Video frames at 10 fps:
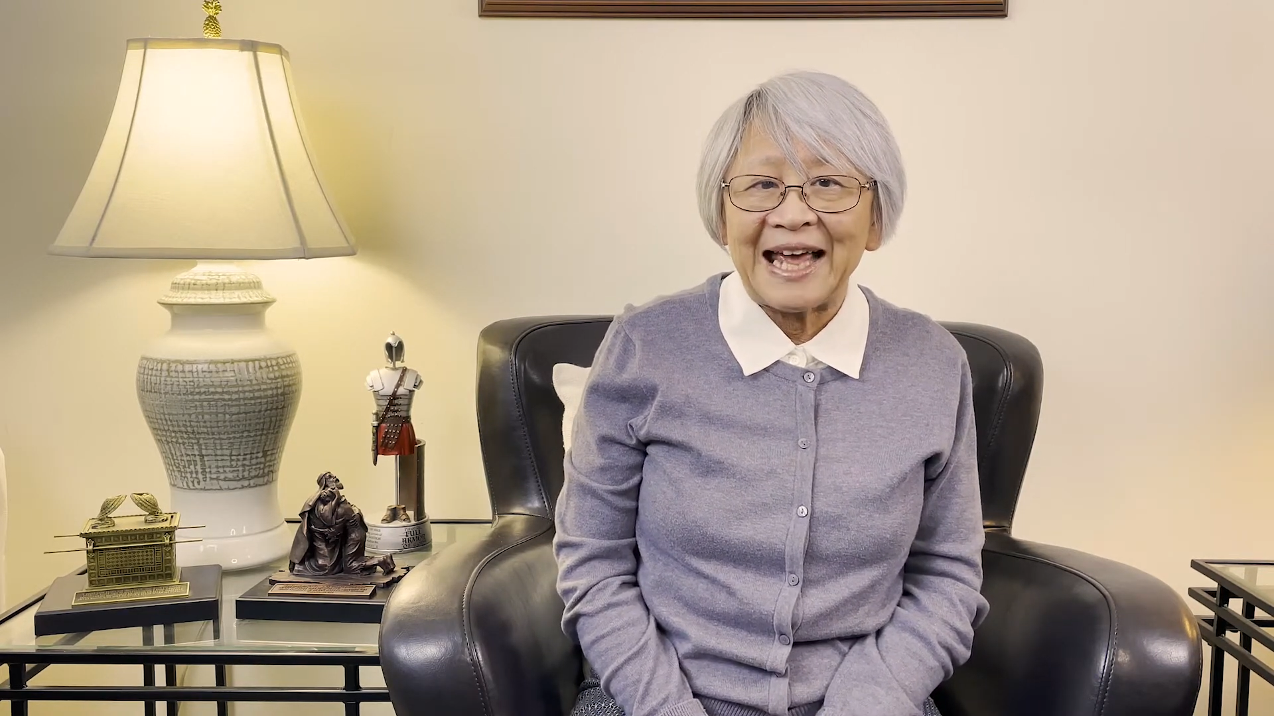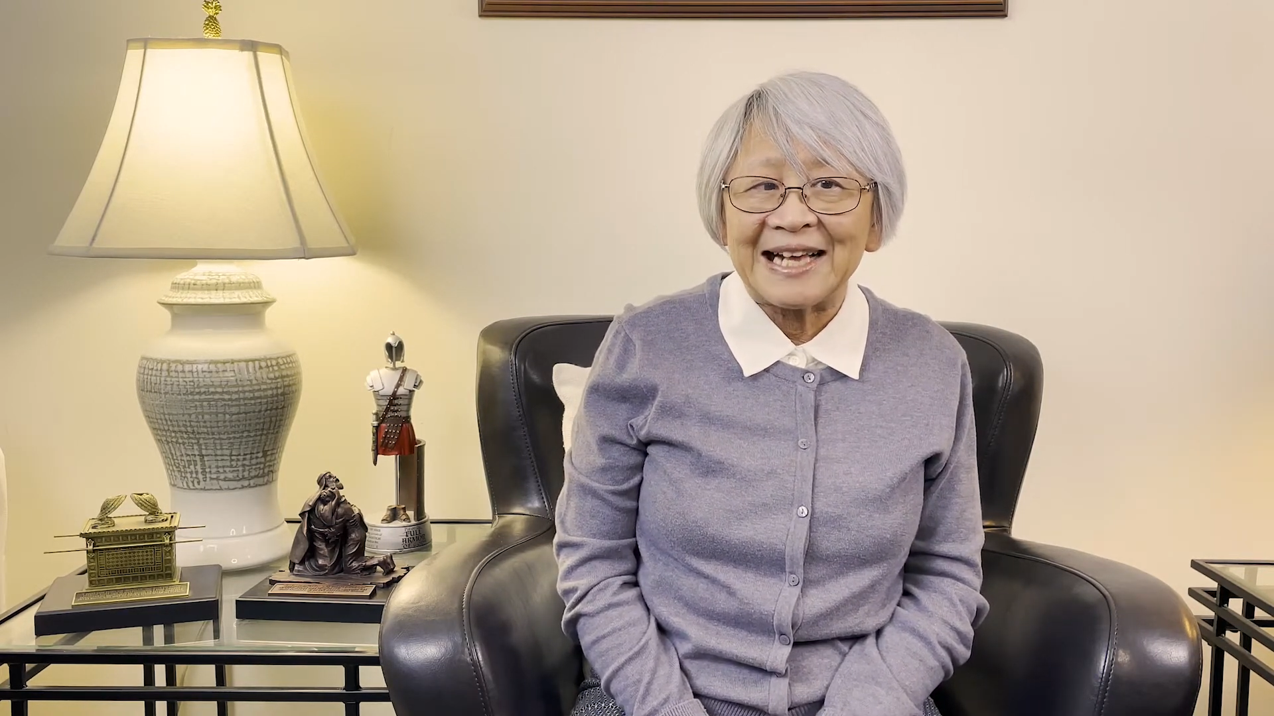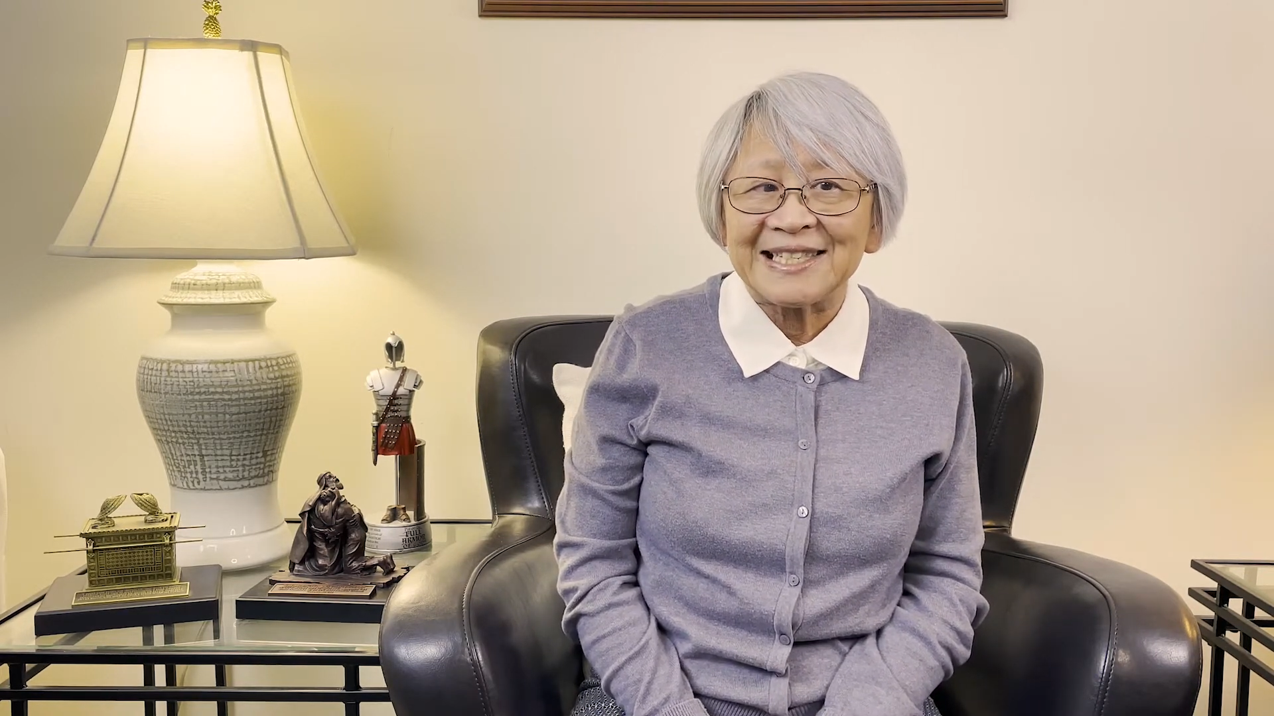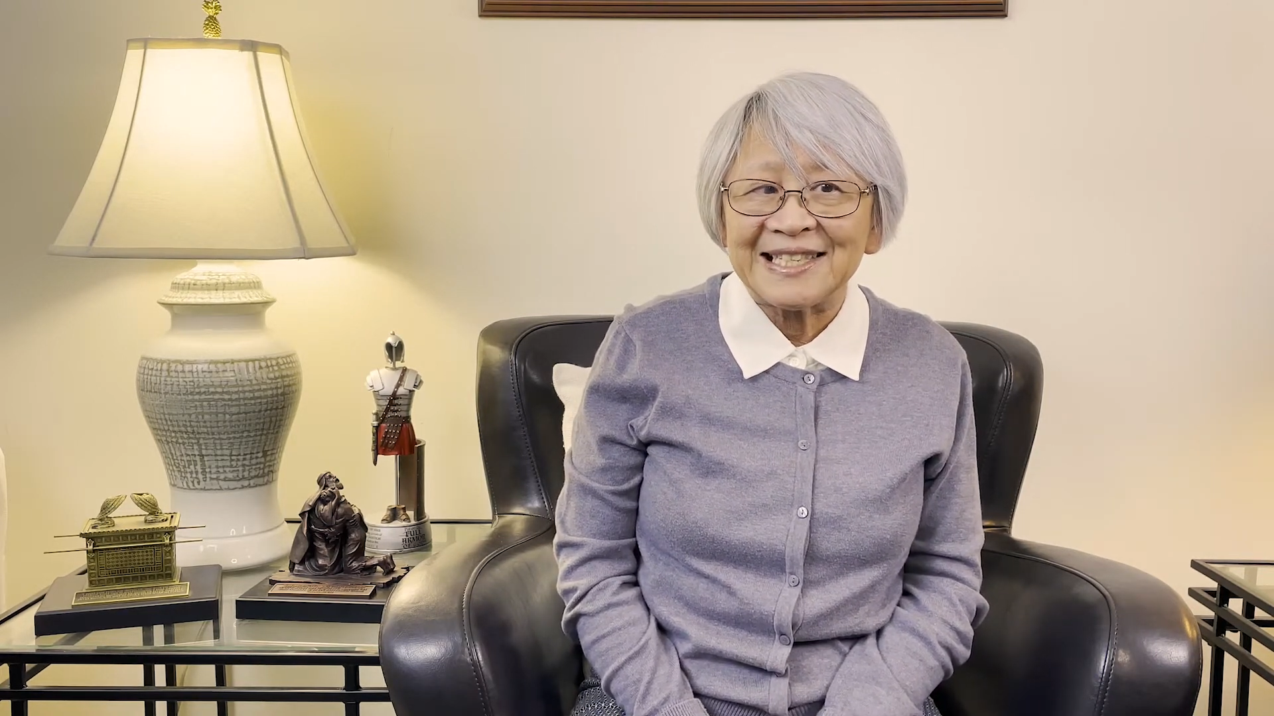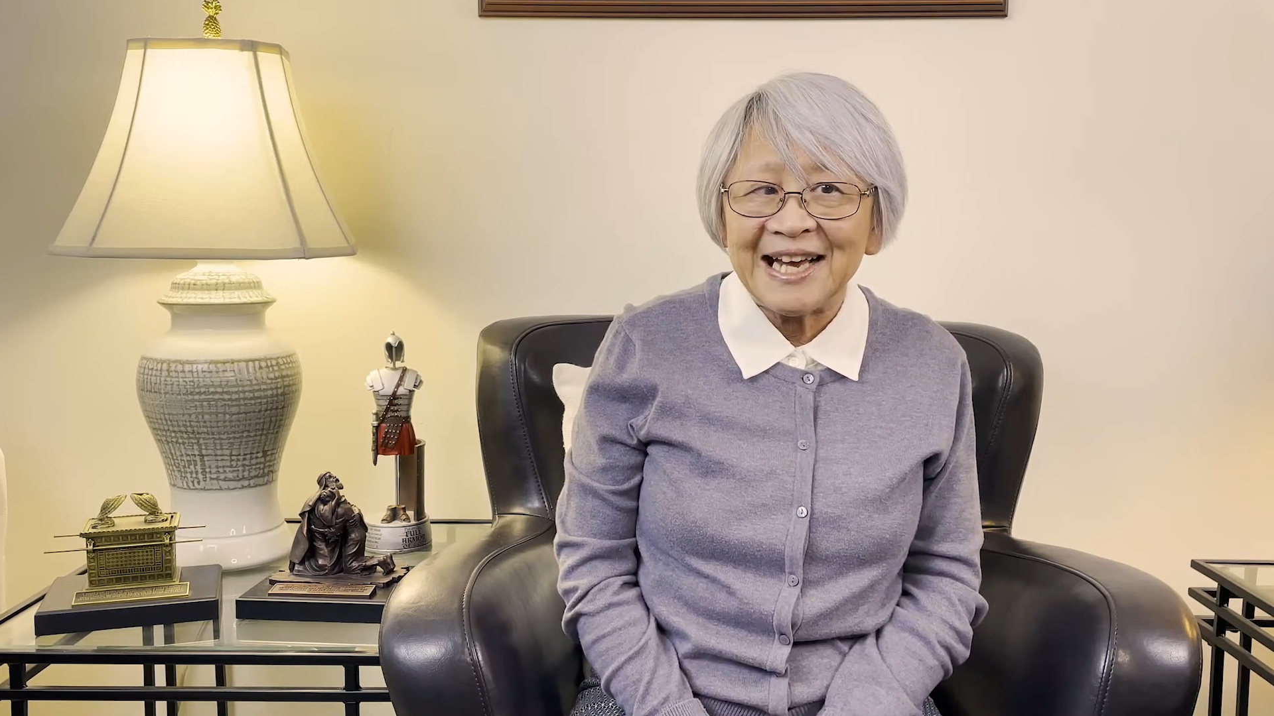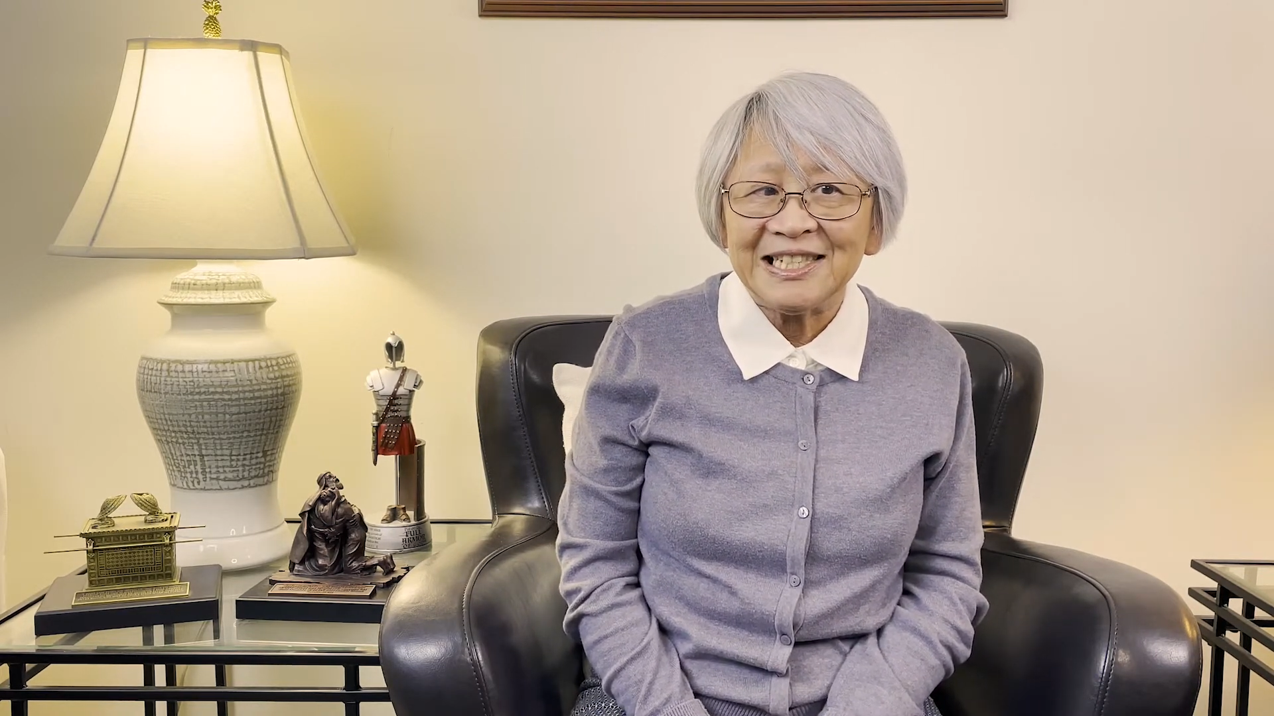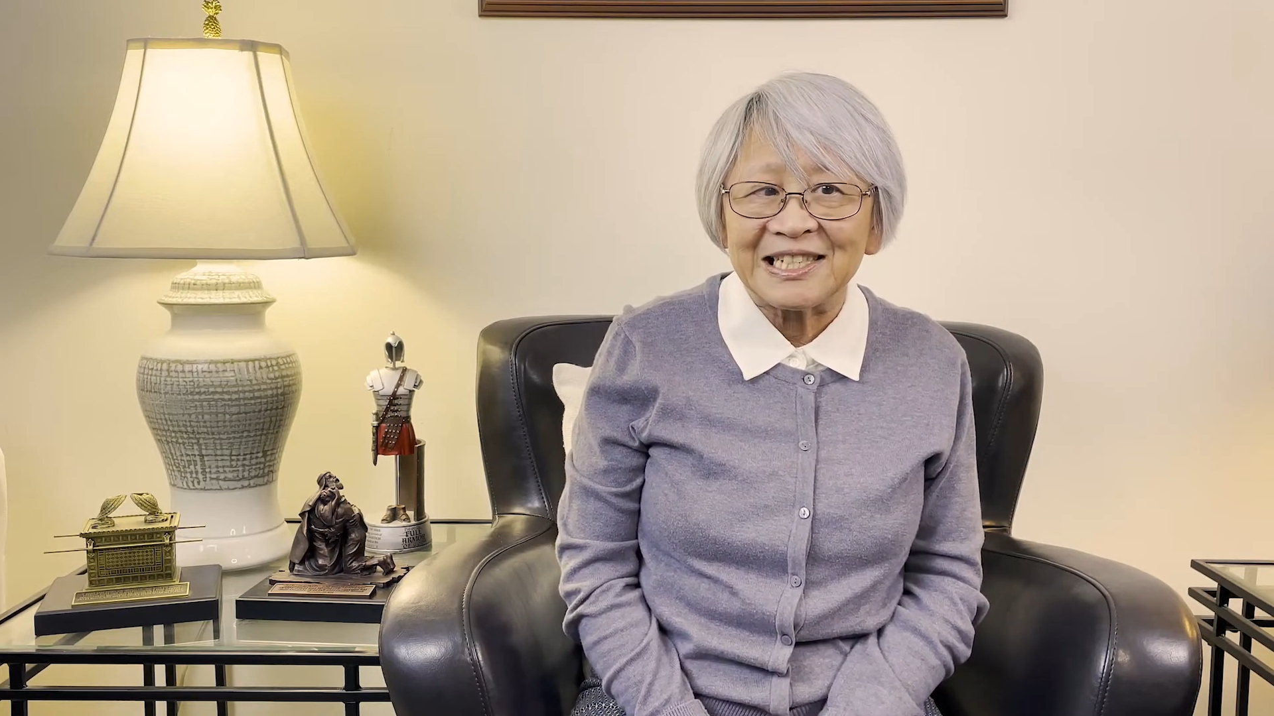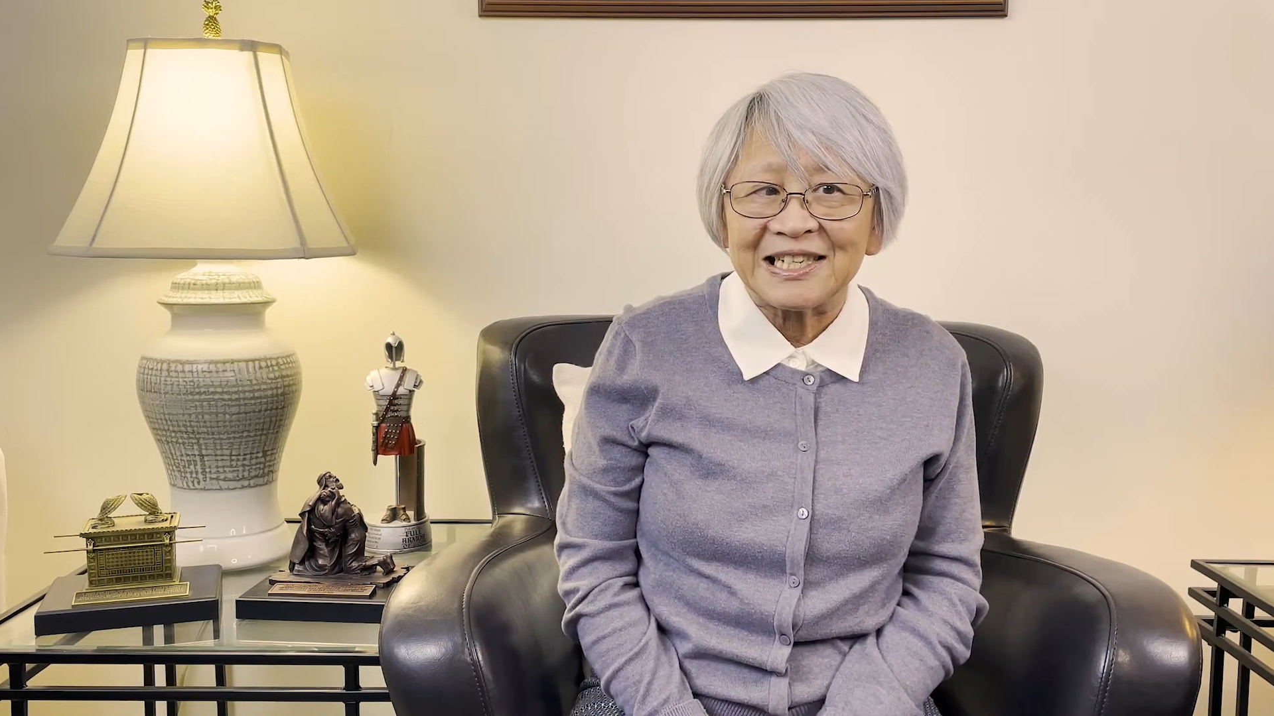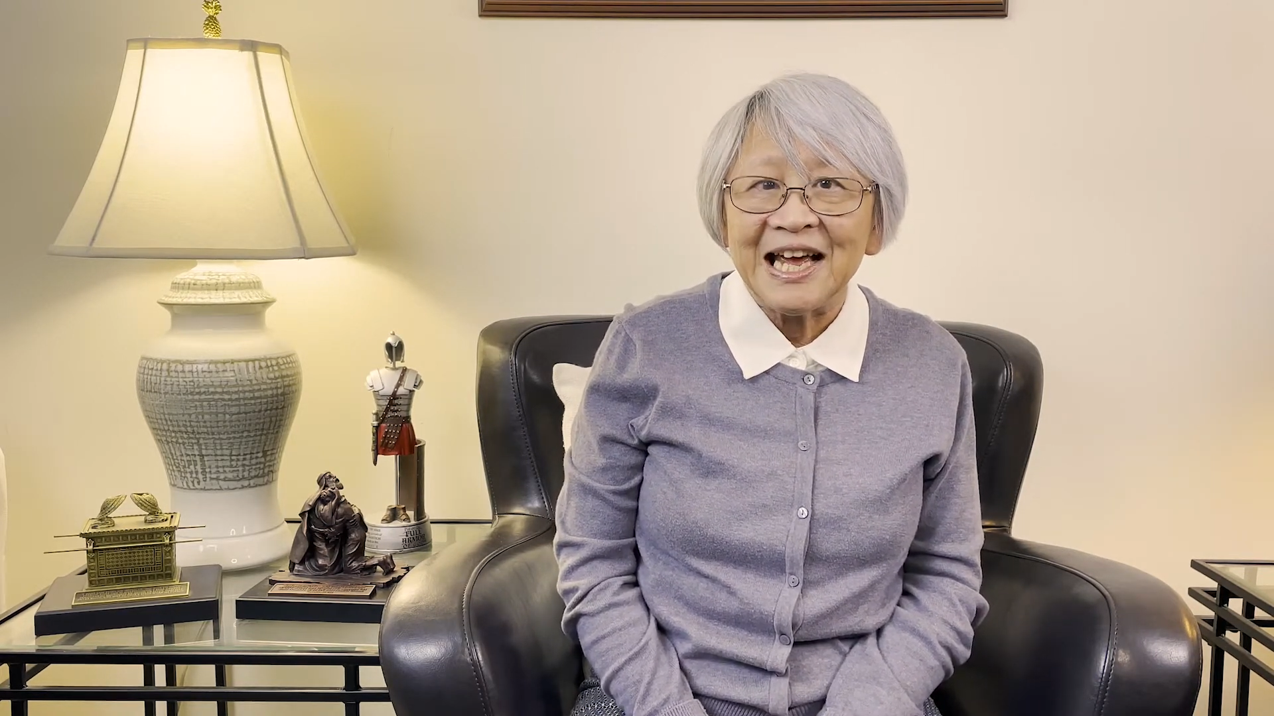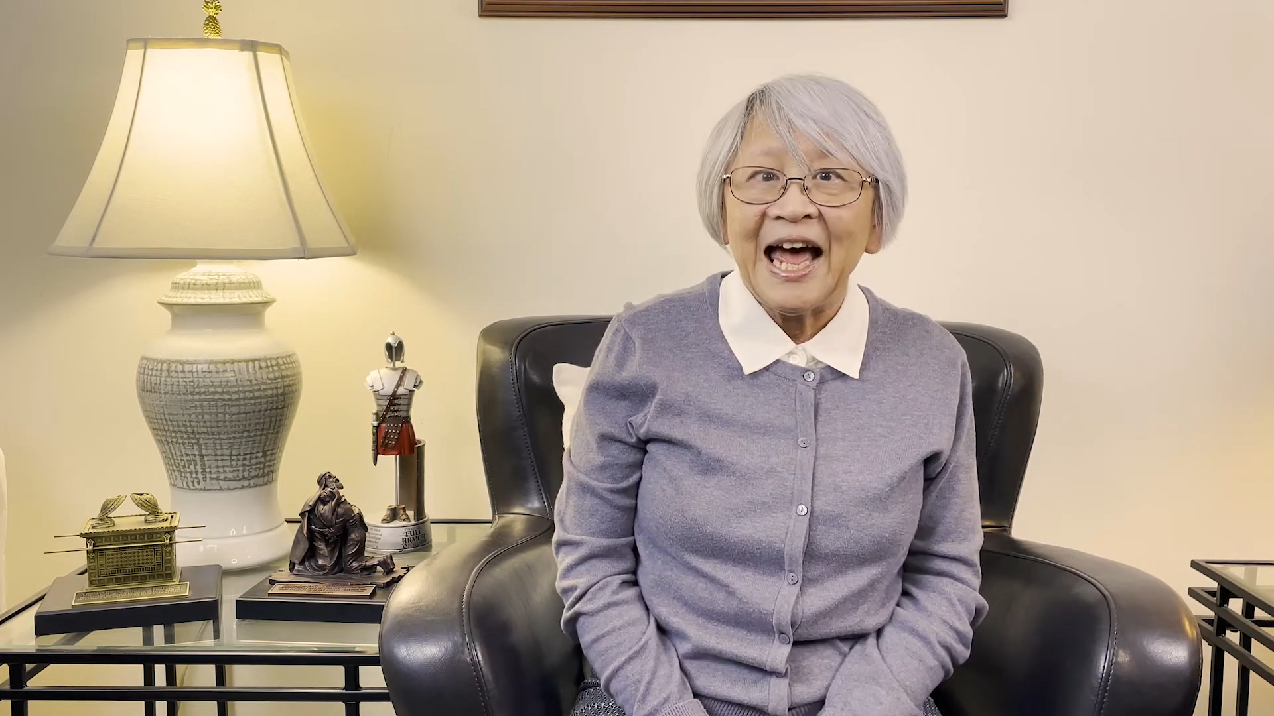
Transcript: excited